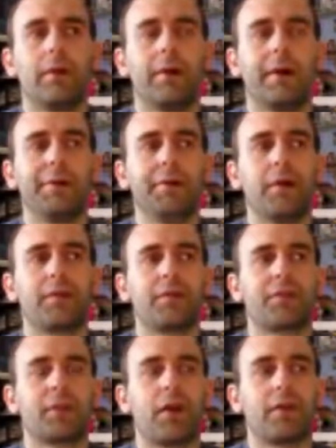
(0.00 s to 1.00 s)
uh, who
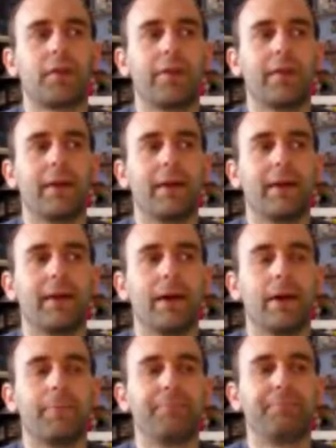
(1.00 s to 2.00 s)
else has signed on there?
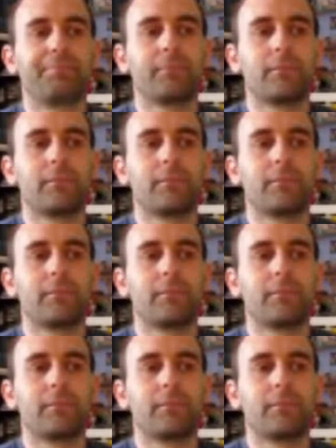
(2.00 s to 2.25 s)
Um,